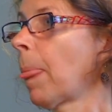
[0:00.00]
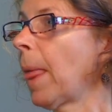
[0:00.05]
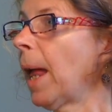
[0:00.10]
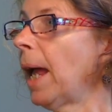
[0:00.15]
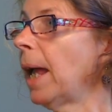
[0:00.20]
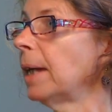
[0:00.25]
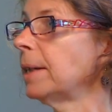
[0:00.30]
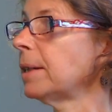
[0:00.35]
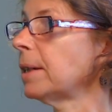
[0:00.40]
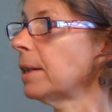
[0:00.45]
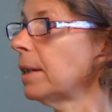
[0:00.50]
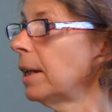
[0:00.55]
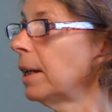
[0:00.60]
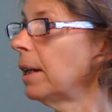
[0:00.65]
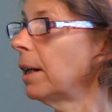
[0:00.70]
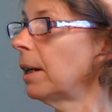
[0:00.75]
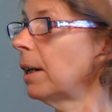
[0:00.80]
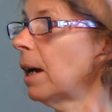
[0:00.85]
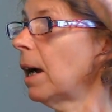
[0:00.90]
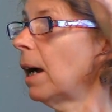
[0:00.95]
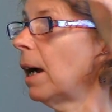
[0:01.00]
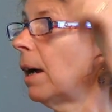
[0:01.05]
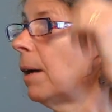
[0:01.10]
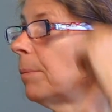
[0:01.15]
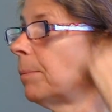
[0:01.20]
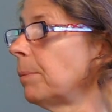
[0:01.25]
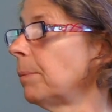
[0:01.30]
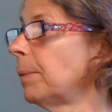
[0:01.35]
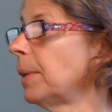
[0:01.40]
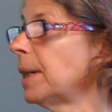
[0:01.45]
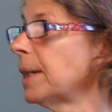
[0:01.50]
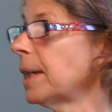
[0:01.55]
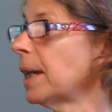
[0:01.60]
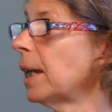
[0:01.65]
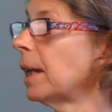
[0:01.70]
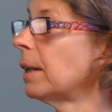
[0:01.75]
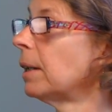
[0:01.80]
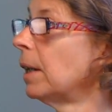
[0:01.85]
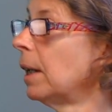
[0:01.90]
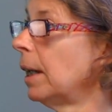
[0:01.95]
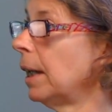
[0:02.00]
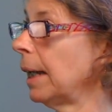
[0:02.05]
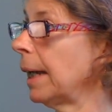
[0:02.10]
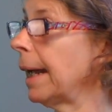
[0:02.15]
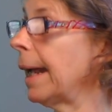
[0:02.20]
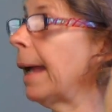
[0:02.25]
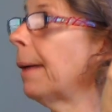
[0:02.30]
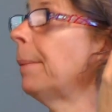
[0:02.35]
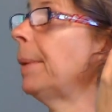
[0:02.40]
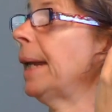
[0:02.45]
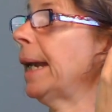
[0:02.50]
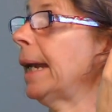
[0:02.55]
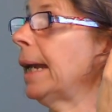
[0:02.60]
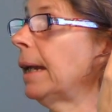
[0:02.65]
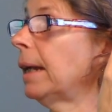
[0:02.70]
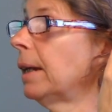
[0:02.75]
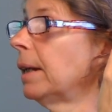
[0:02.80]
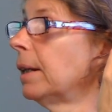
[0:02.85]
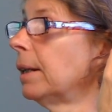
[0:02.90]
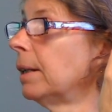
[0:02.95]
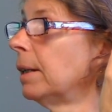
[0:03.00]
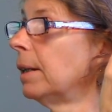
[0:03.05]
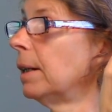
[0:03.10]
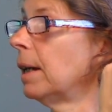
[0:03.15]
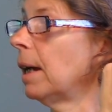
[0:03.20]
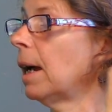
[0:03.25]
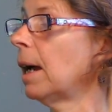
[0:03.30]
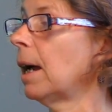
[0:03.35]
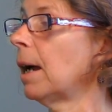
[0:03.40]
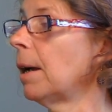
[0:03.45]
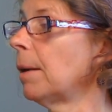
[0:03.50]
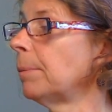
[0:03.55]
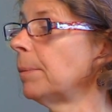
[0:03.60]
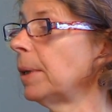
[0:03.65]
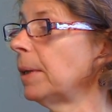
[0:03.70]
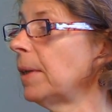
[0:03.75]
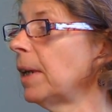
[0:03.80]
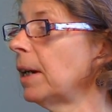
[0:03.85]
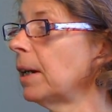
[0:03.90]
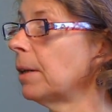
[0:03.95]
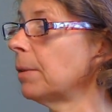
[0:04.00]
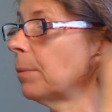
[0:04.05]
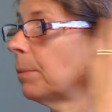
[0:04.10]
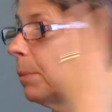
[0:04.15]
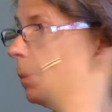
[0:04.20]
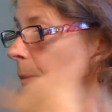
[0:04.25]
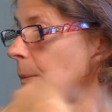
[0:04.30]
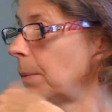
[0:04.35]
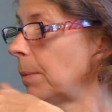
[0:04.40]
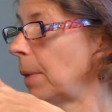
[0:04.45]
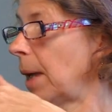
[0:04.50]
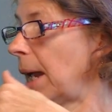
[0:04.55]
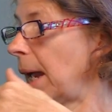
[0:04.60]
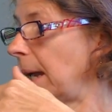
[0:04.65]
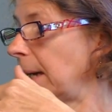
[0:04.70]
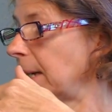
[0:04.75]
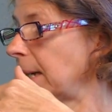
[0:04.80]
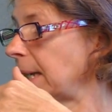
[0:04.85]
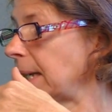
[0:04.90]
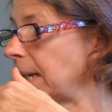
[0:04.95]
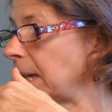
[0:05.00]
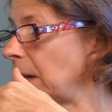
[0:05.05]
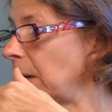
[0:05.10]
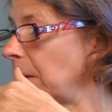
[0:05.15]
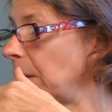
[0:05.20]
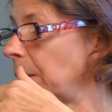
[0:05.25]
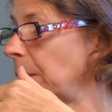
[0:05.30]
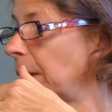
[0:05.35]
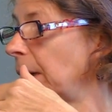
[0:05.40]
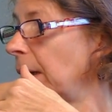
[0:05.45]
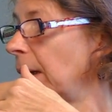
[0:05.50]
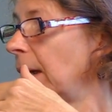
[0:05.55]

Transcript: and there um, is a committee um, there, and so